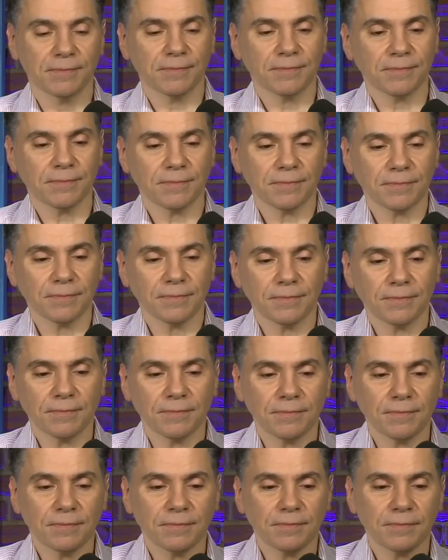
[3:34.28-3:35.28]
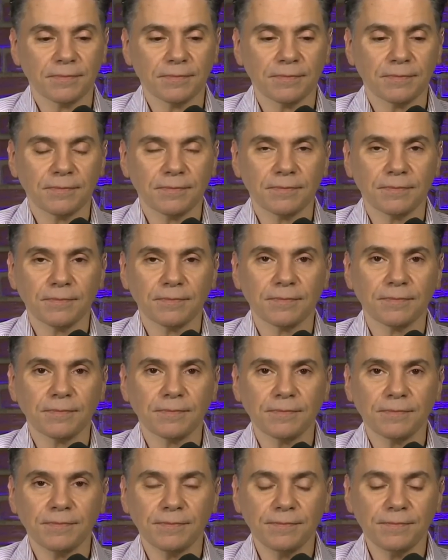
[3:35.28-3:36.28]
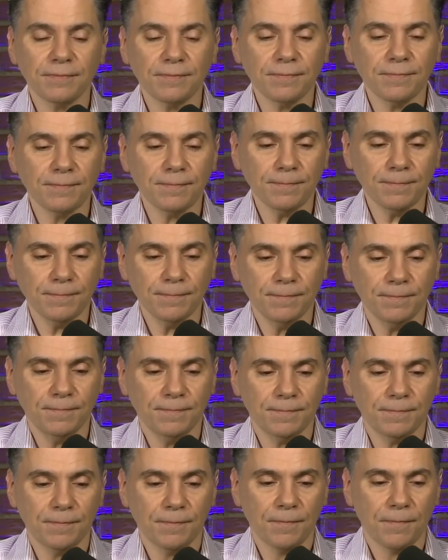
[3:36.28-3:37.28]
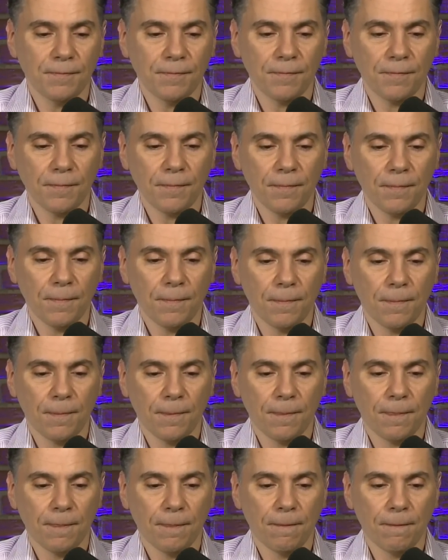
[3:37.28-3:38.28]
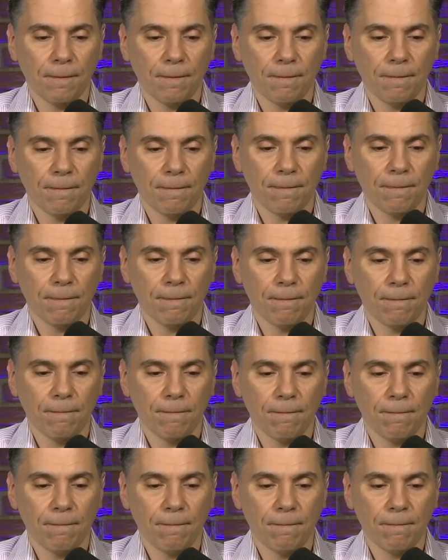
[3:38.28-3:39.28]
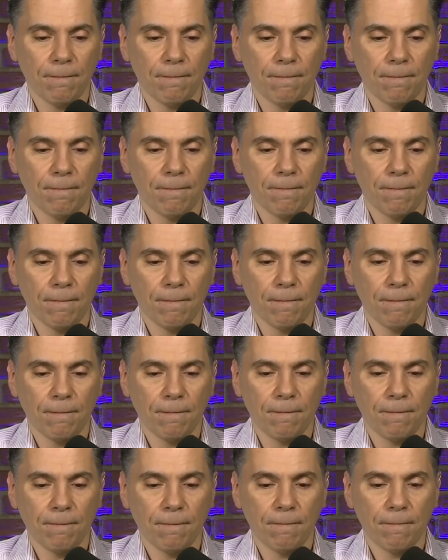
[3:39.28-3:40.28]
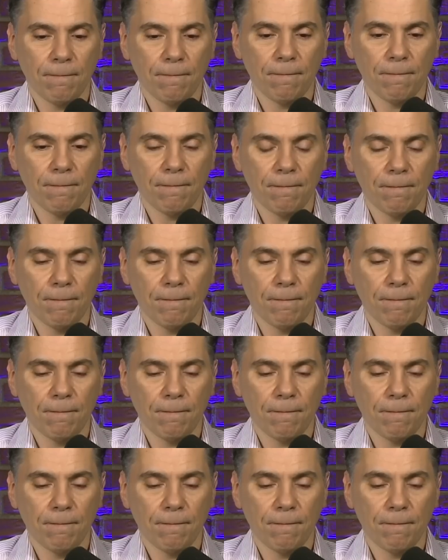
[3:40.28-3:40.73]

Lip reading: (not speaking)